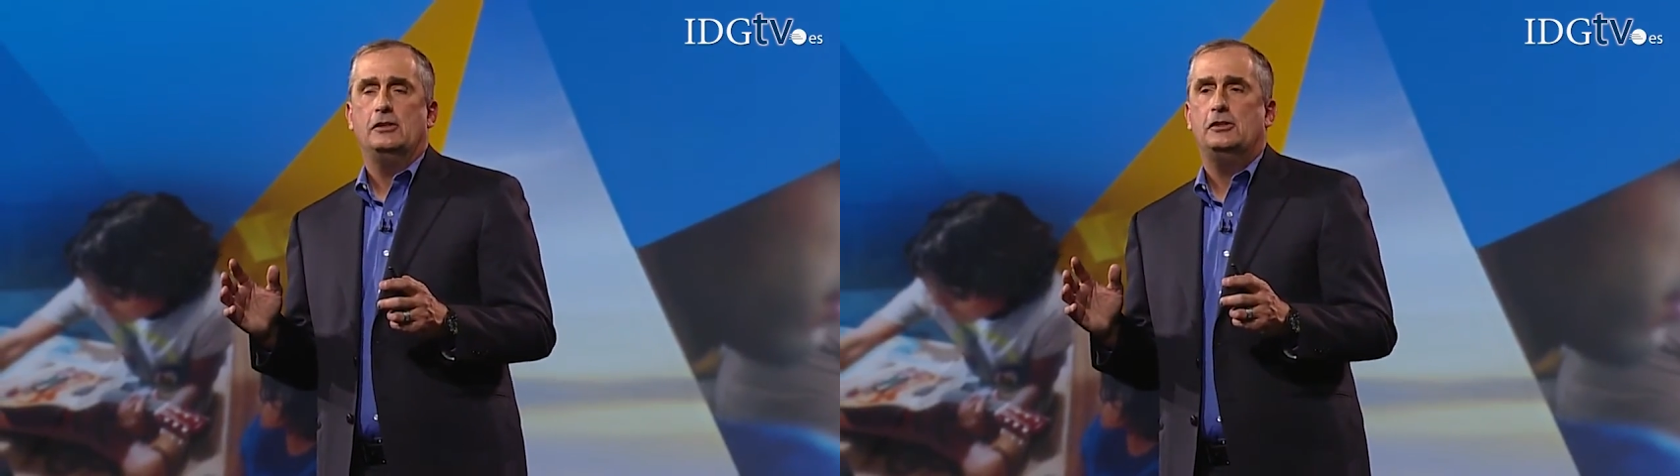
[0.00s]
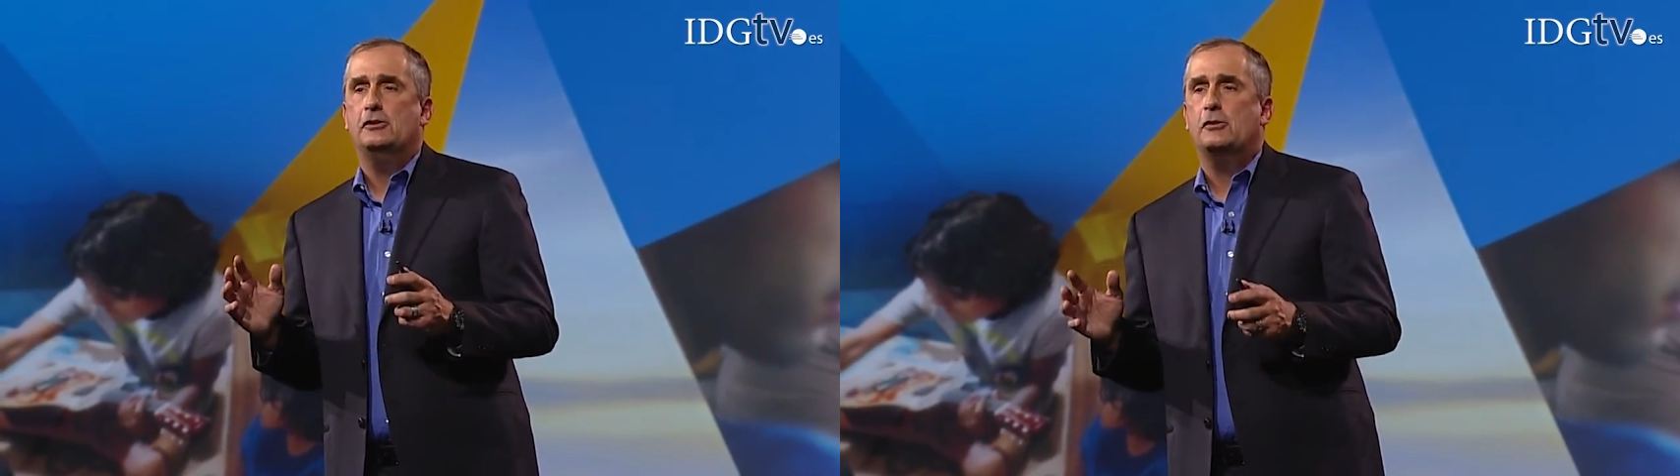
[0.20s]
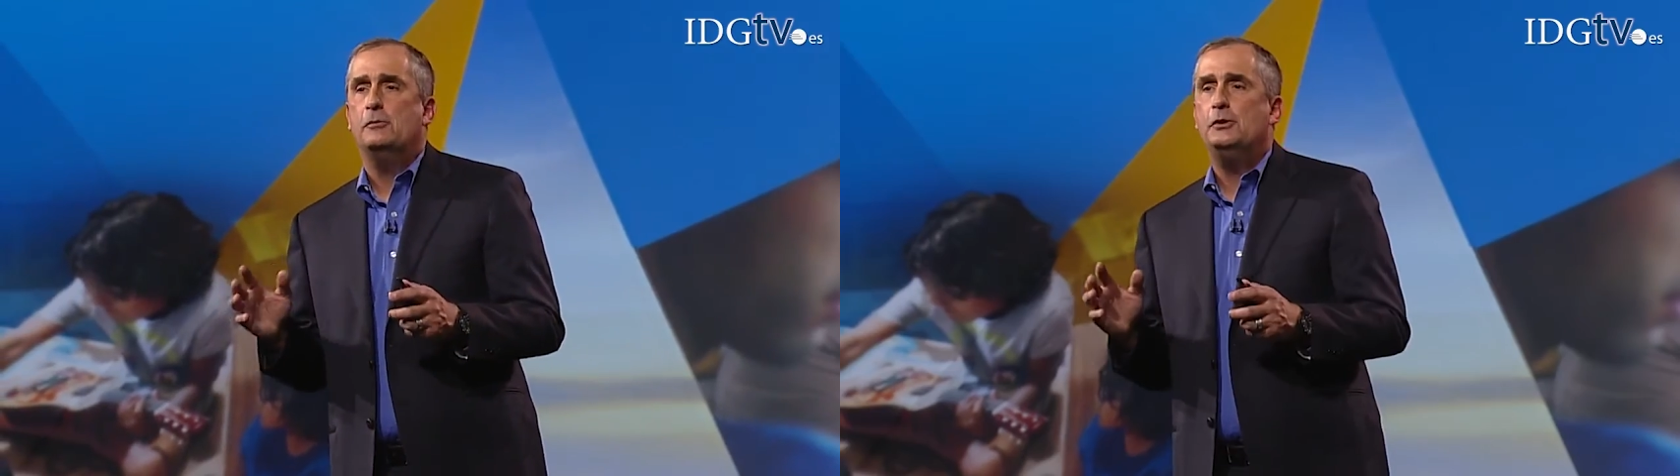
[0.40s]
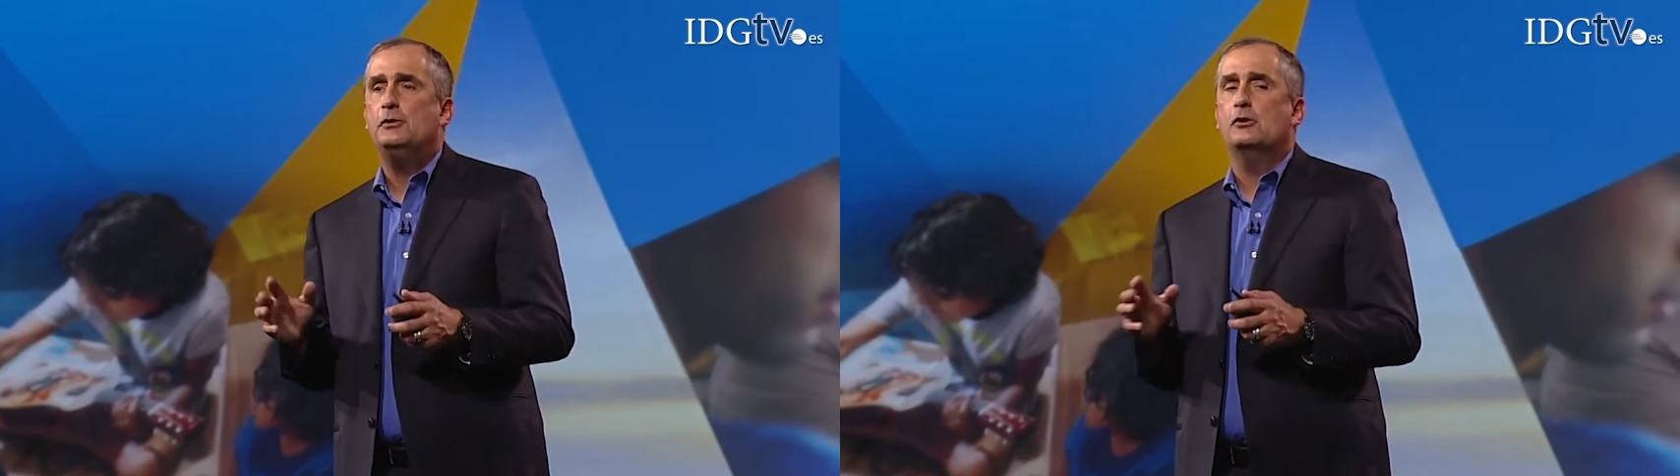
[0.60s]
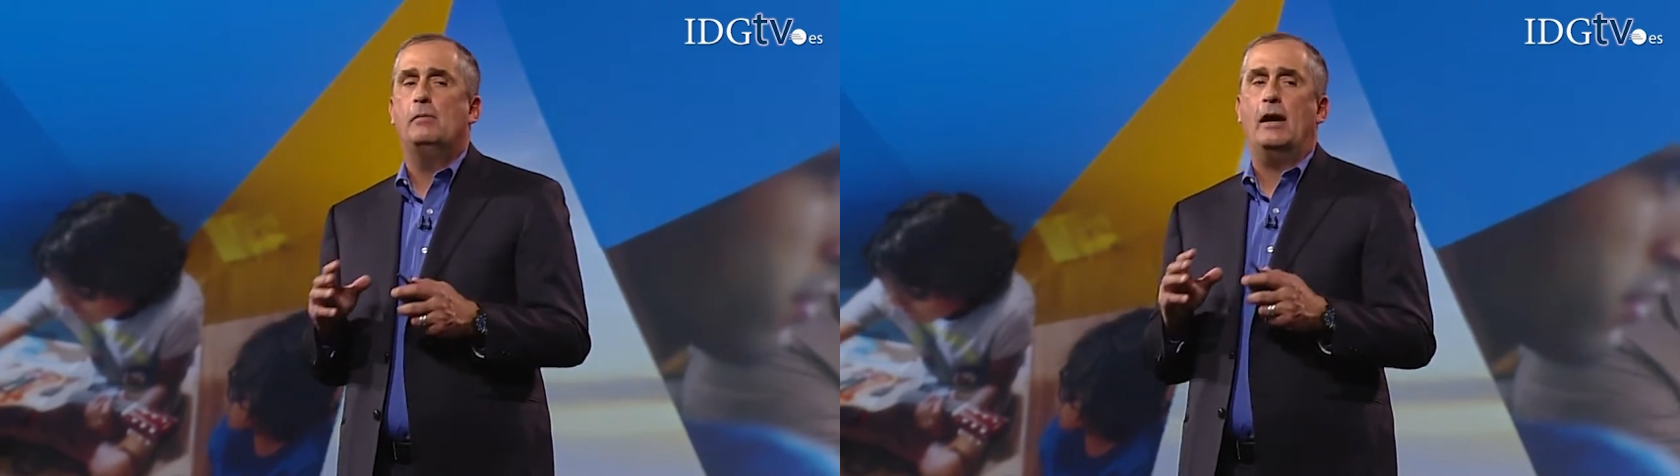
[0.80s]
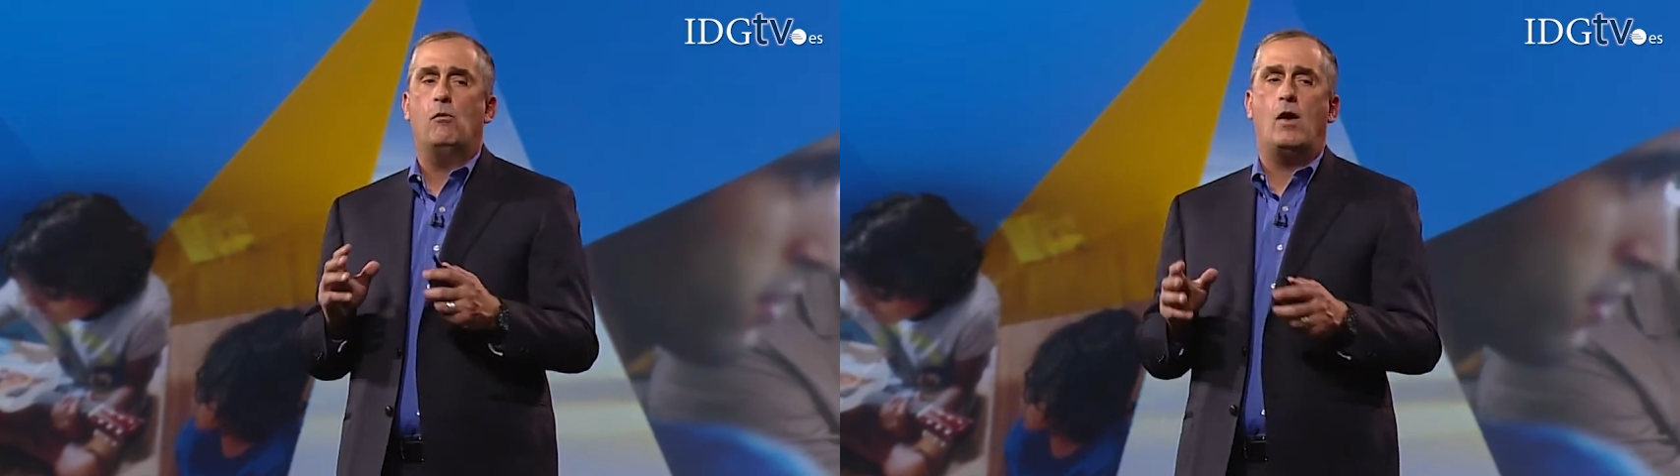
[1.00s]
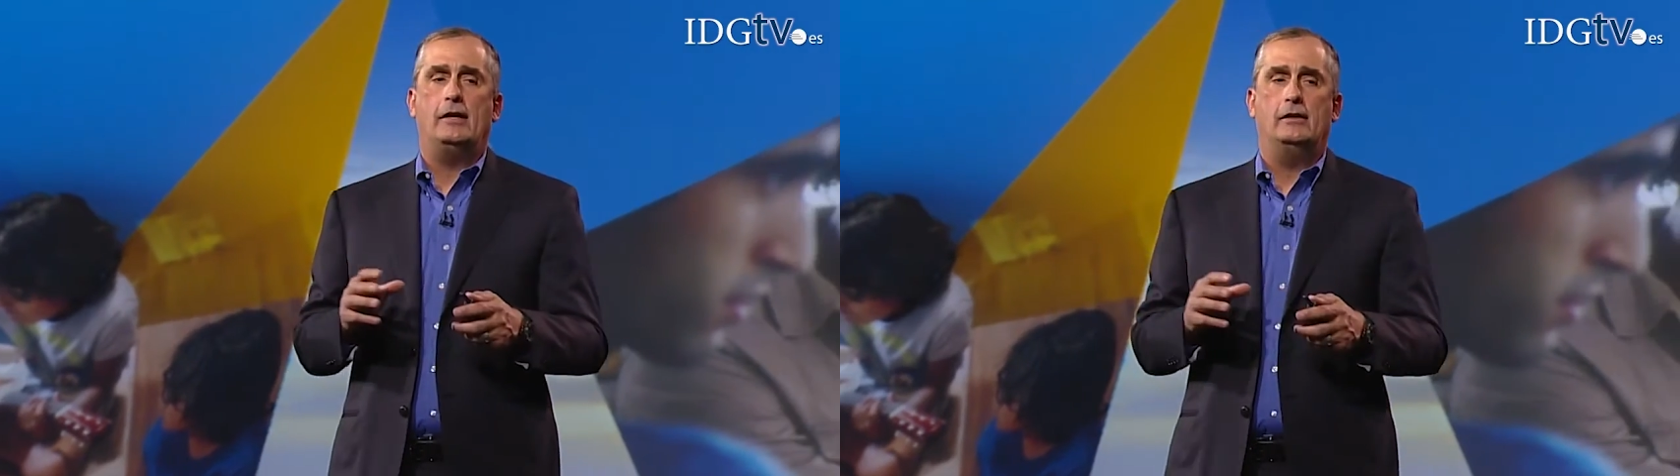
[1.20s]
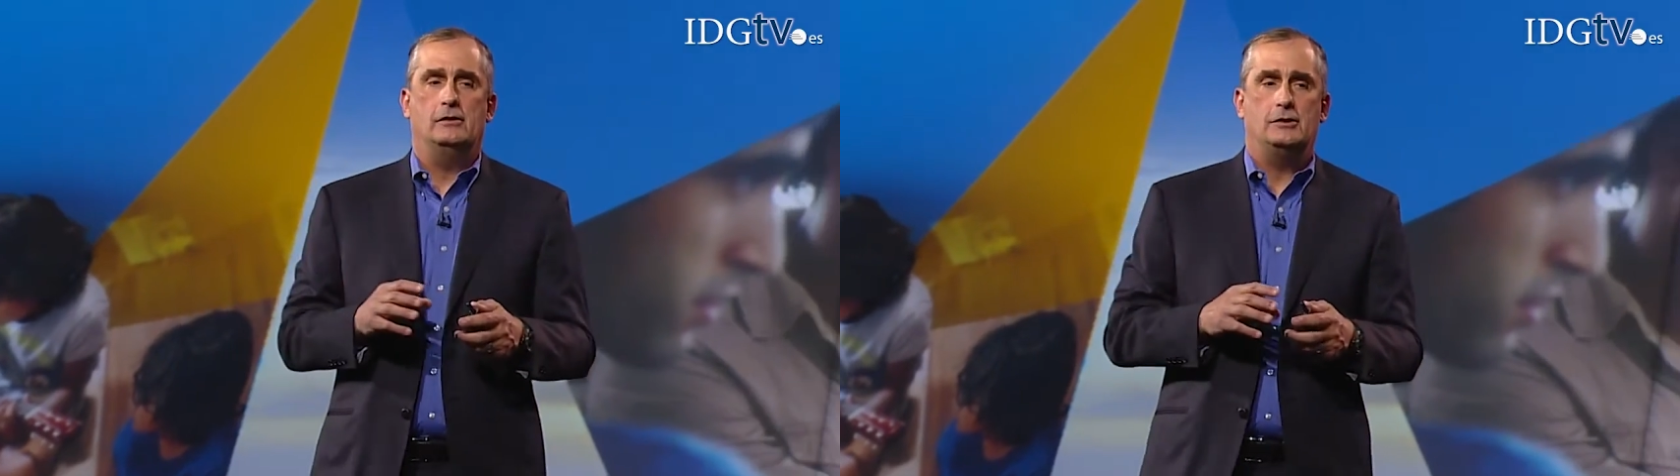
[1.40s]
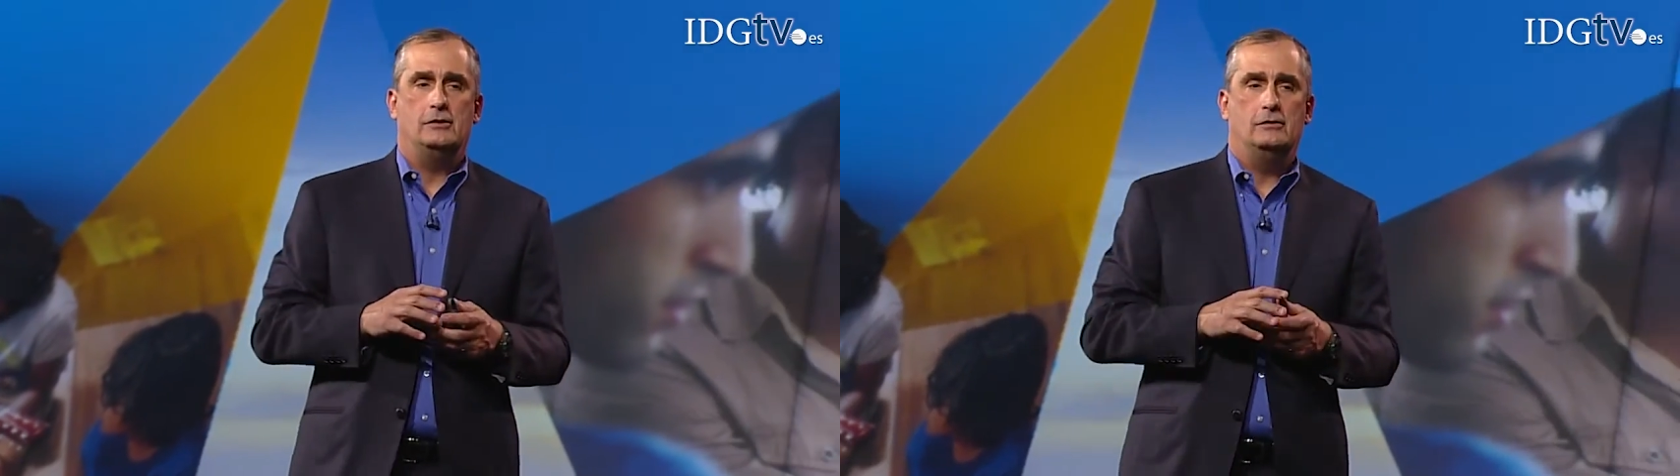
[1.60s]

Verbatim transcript: to your computer by wires.